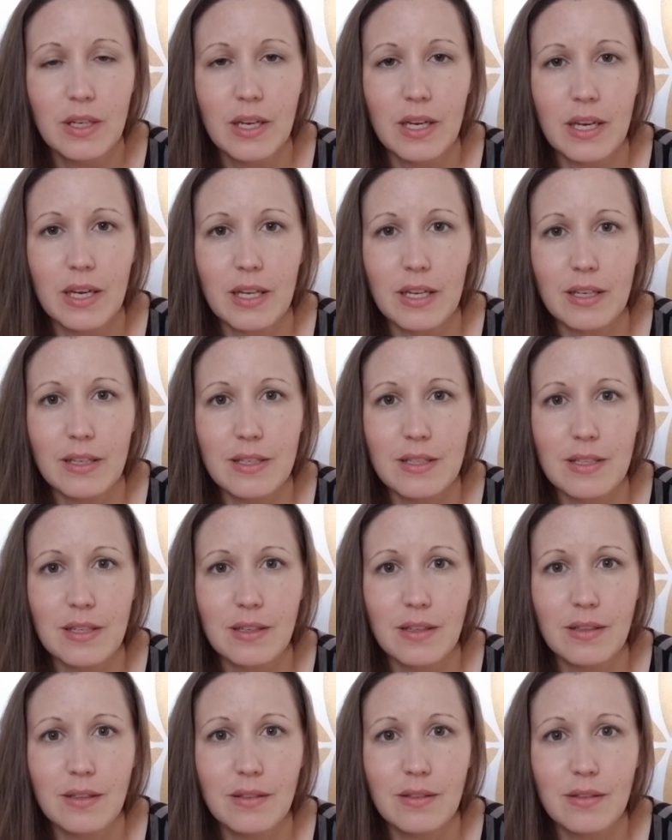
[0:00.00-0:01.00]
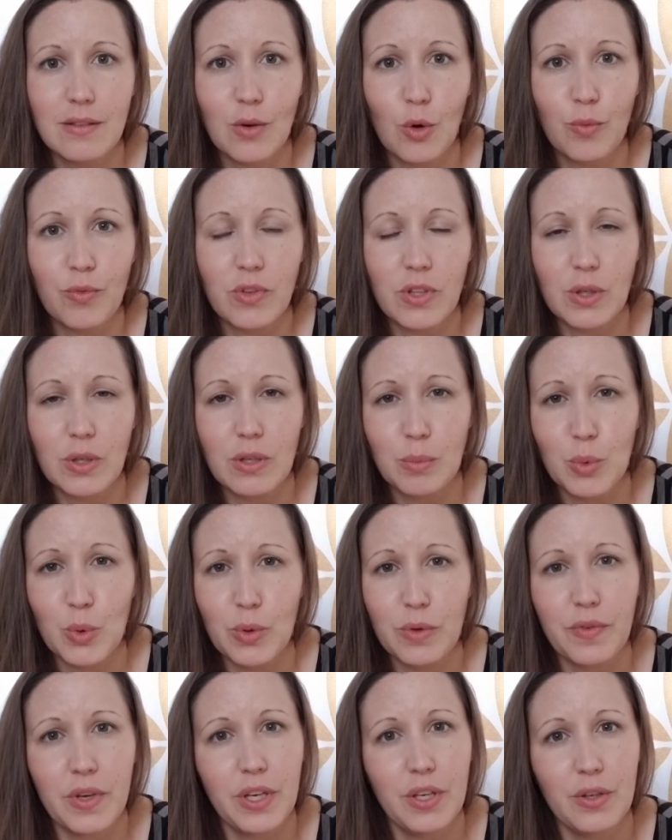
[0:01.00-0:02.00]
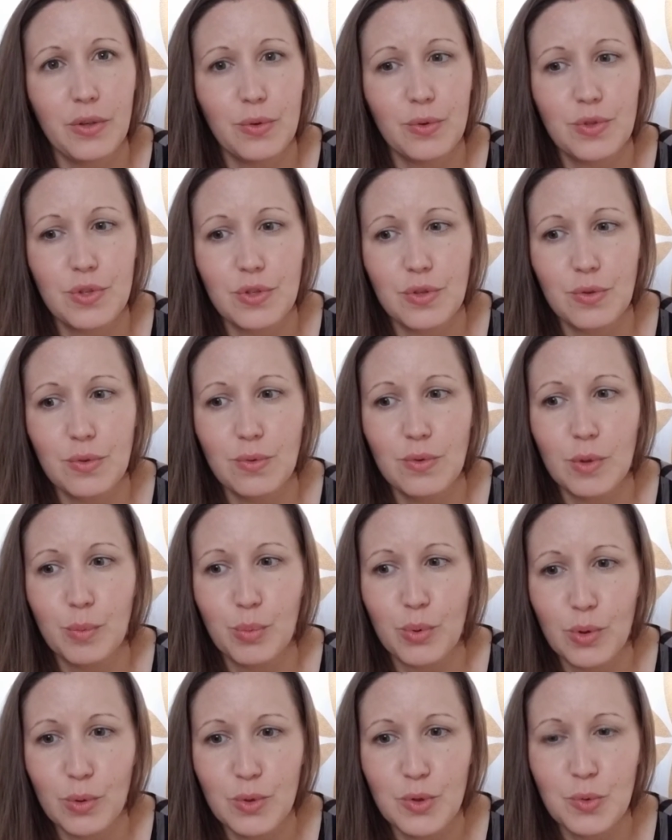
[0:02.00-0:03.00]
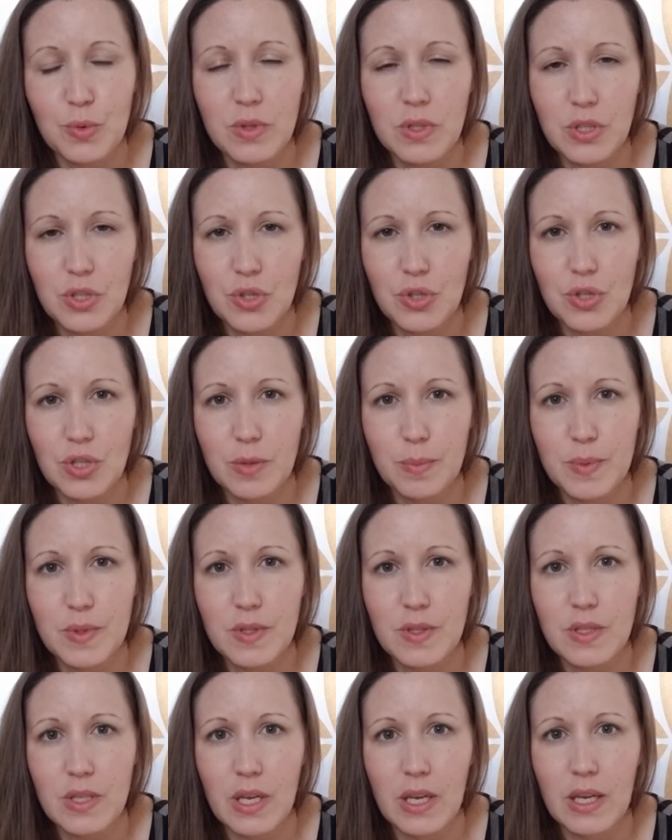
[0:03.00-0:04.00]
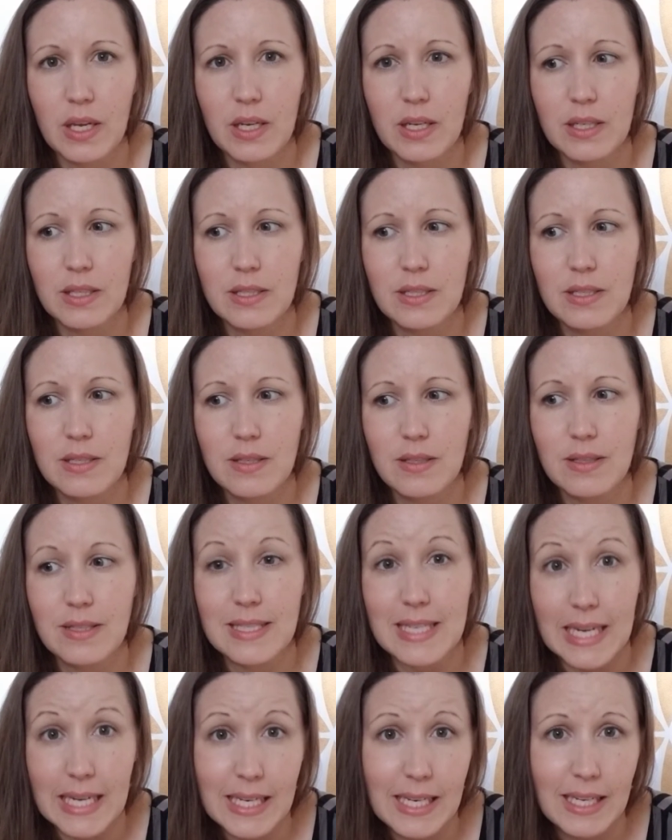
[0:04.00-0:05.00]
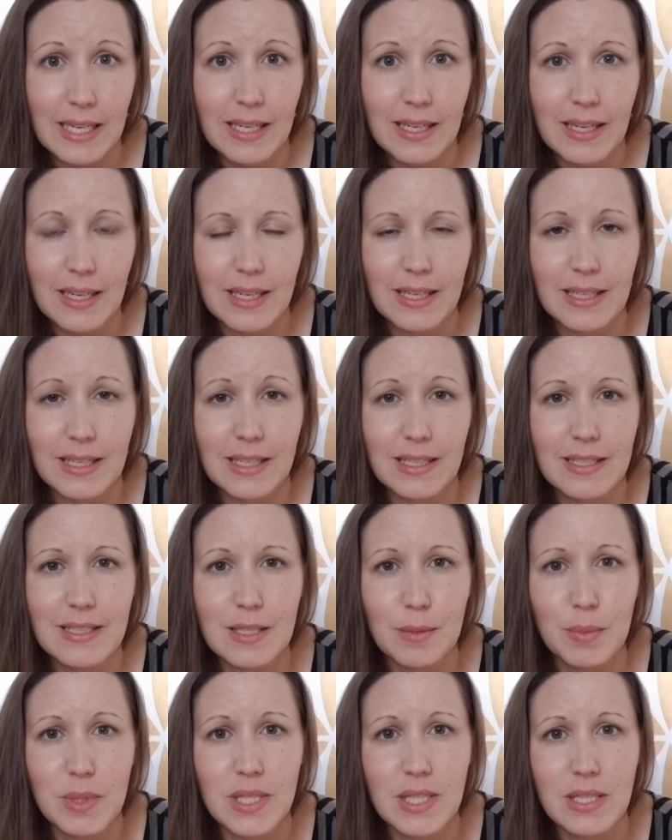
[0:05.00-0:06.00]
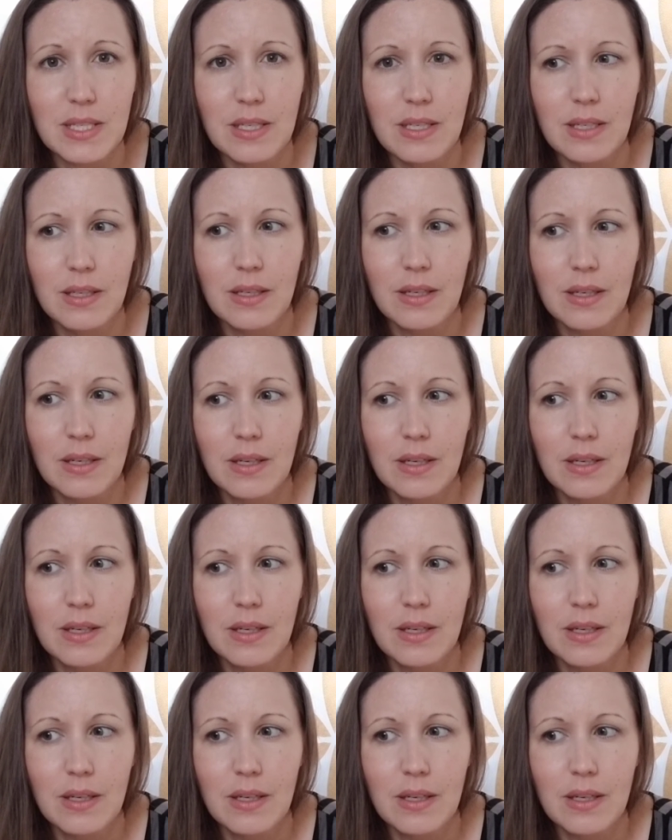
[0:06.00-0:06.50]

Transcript: and uh, hopefully it'll motivate you to approach relationships and dating and intimacy